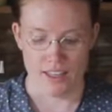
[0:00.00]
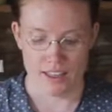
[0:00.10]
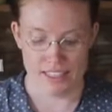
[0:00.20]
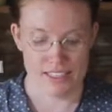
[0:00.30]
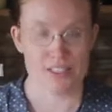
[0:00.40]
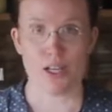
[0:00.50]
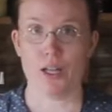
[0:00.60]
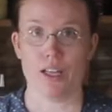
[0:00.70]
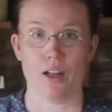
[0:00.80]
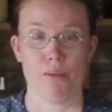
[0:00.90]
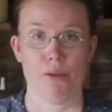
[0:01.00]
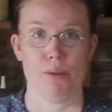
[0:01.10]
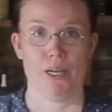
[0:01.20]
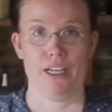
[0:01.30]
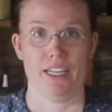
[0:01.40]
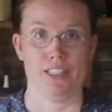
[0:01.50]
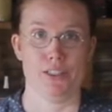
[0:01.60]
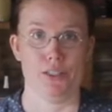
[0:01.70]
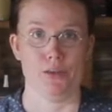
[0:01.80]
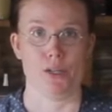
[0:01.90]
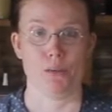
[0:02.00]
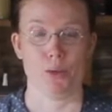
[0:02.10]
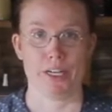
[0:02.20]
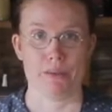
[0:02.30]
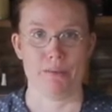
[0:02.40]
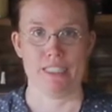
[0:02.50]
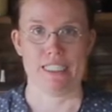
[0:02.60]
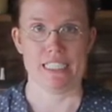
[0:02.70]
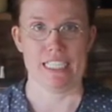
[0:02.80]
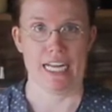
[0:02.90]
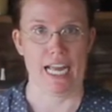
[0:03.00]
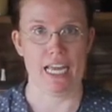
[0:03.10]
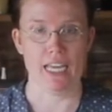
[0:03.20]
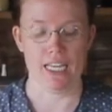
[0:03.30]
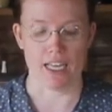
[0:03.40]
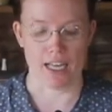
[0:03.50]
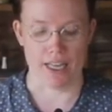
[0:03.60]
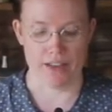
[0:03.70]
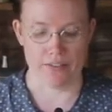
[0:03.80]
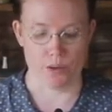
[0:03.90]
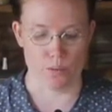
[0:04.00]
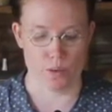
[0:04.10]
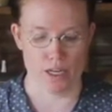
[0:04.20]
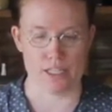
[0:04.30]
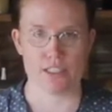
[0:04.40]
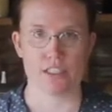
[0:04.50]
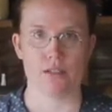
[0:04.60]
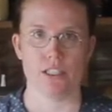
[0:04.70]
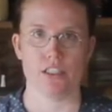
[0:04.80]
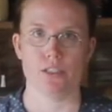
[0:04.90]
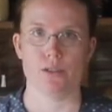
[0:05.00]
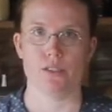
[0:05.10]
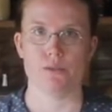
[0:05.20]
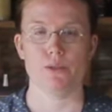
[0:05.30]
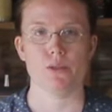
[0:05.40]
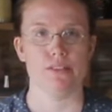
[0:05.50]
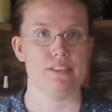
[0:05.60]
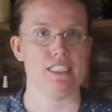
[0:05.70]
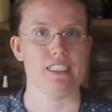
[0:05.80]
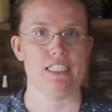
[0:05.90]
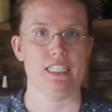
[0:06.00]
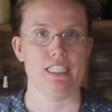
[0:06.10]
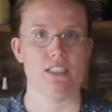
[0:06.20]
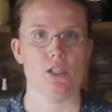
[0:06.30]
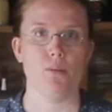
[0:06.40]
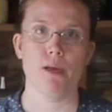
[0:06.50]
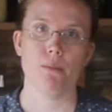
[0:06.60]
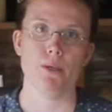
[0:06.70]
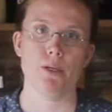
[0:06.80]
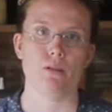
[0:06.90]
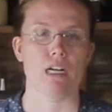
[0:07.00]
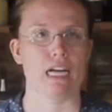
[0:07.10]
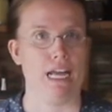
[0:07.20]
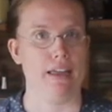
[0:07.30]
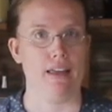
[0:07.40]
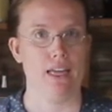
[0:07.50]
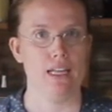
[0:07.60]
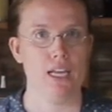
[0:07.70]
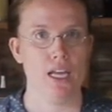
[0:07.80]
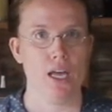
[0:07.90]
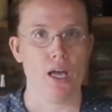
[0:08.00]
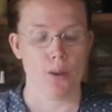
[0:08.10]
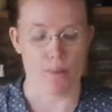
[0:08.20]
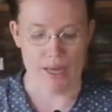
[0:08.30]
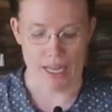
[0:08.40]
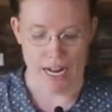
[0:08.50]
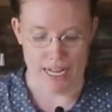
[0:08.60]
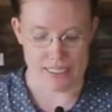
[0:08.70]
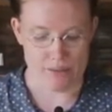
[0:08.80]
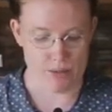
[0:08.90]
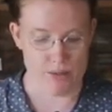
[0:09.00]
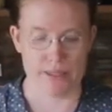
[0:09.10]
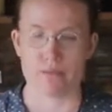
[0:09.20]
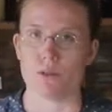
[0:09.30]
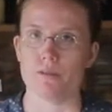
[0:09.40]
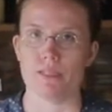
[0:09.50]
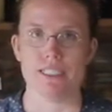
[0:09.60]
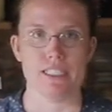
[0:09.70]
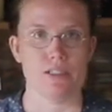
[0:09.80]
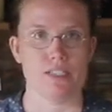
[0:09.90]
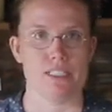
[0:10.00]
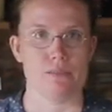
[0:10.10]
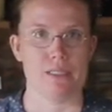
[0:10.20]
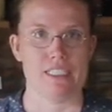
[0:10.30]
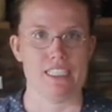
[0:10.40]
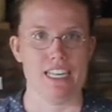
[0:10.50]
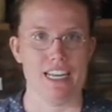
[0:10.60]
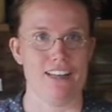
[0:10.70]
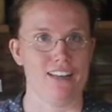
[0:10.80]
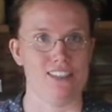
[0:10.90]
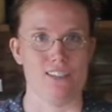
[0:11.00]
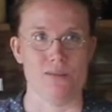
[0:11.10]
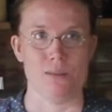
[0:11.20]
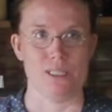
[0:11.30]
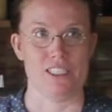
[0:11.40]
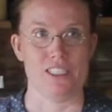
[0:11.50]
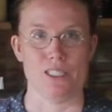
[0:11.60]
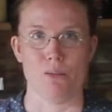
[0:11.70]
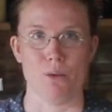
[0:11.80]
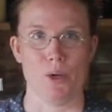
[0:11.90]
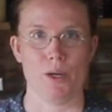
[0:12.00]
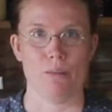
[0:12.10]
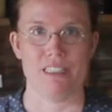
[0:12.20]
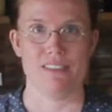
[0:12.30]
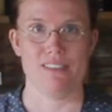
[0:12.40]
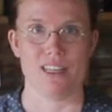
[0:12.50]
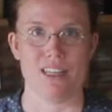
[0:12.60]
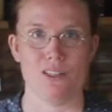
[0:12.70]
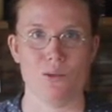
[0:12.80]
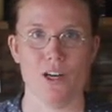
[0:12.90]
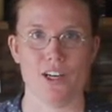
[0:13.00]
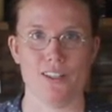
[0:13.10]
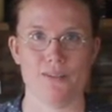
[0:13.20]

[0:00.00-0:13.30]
This is all I'll be putting into our pork and beans today. If you want, you can do some sort of seasoning, so pepper or cayenne. But as I'm doing the most basic recipe today, it's simply just pork, beans, and water.